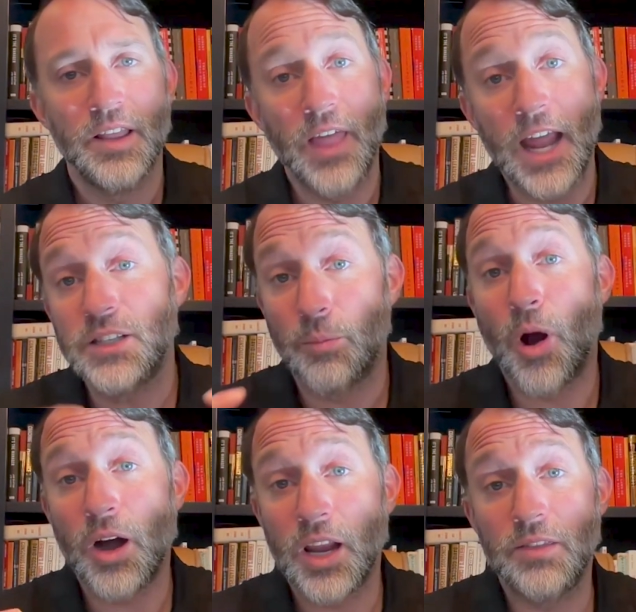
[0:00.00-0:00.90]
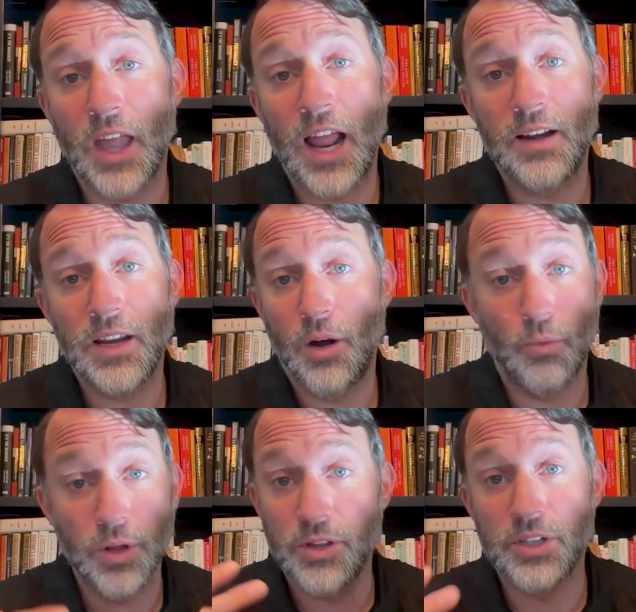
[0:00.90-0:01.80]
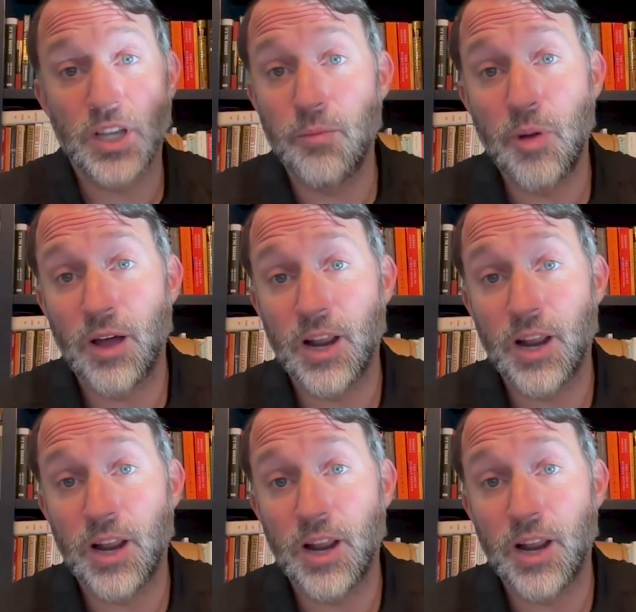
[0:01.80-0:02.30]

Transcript: that is a market that, really the Sun Belt